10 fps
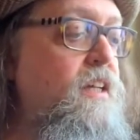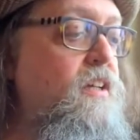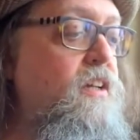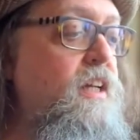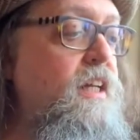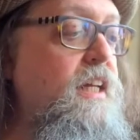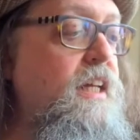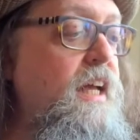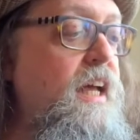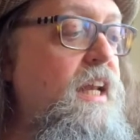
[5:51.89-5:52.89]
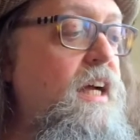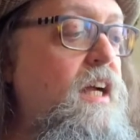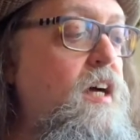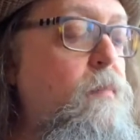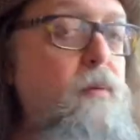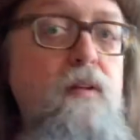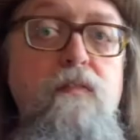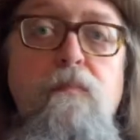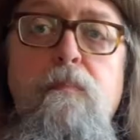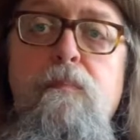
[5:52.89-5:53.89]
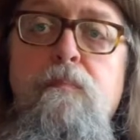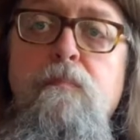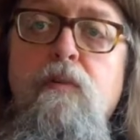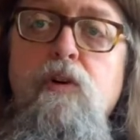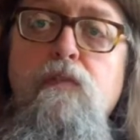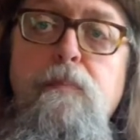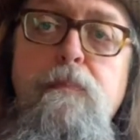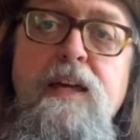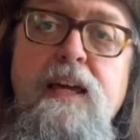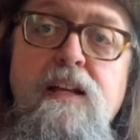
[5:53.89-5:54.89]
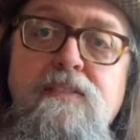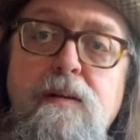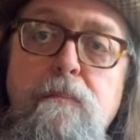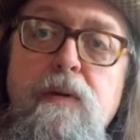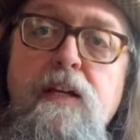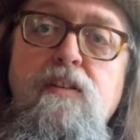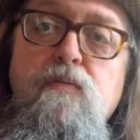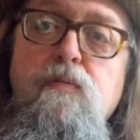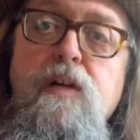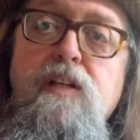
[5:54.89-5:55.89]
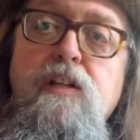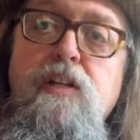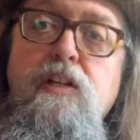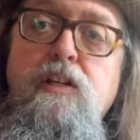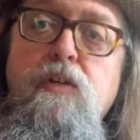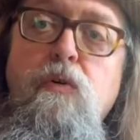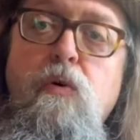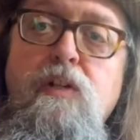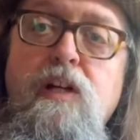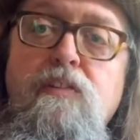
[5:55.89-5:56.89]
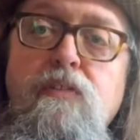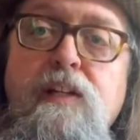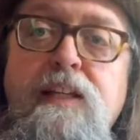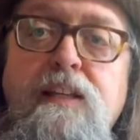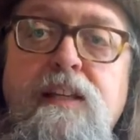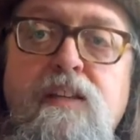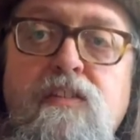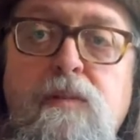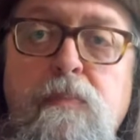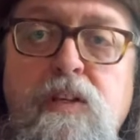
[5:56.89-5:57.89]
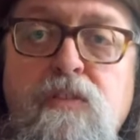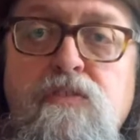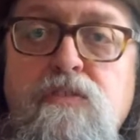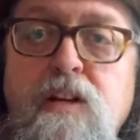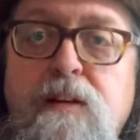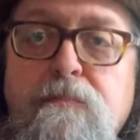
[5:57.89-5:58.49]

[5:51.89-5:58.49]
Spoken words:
You're going to get a couple of groovy picks, and a pick is what you hold on to like this to pick the string.